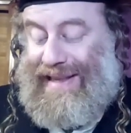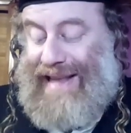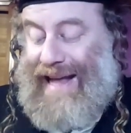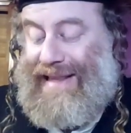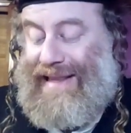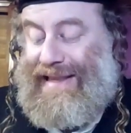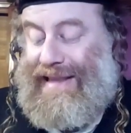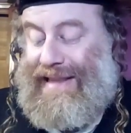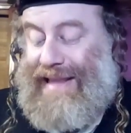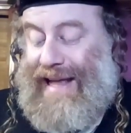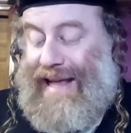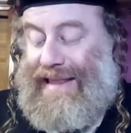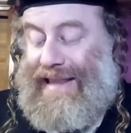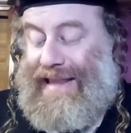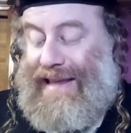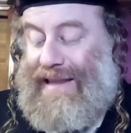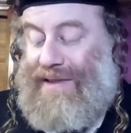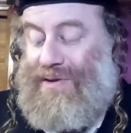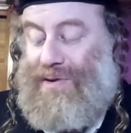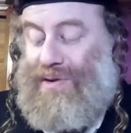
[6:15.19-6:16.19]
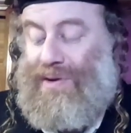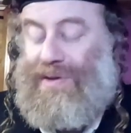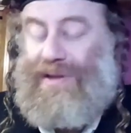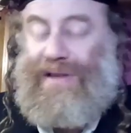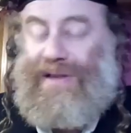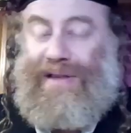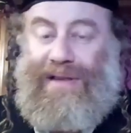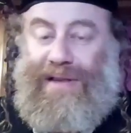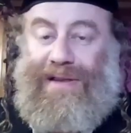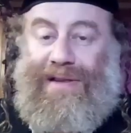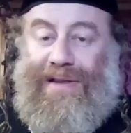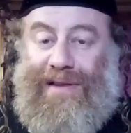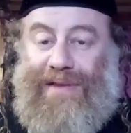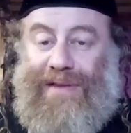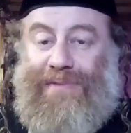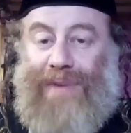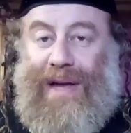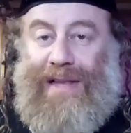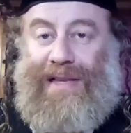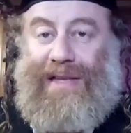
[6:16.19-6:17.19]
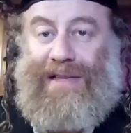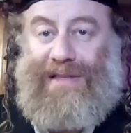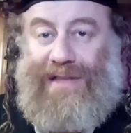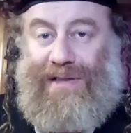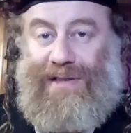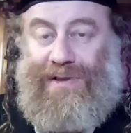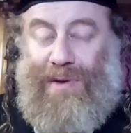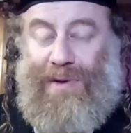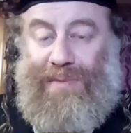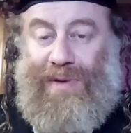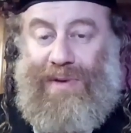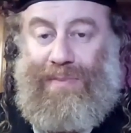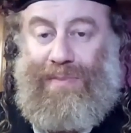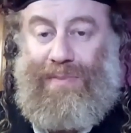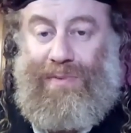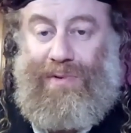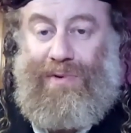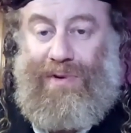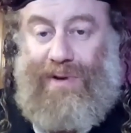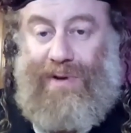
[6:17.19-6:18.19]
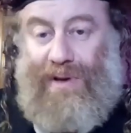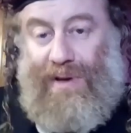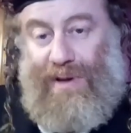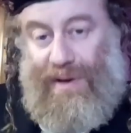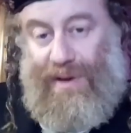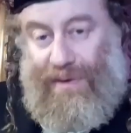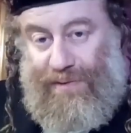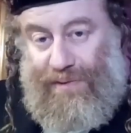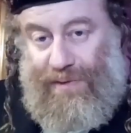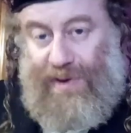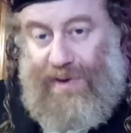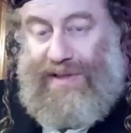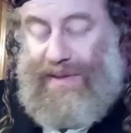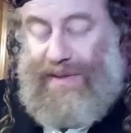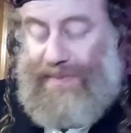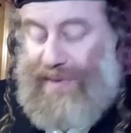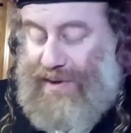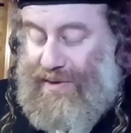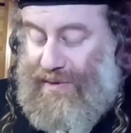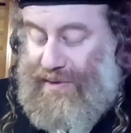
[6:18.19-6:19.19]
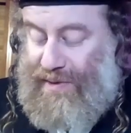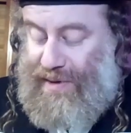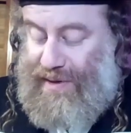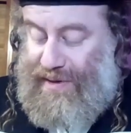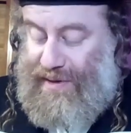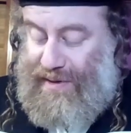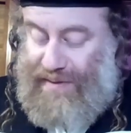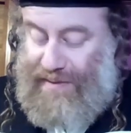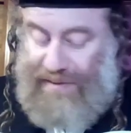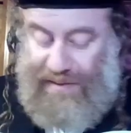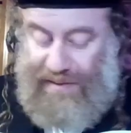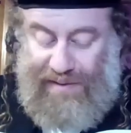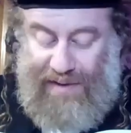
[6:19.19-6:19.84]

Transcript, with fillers: Not not uh, don't wait until Yom Kippur. First opportunity.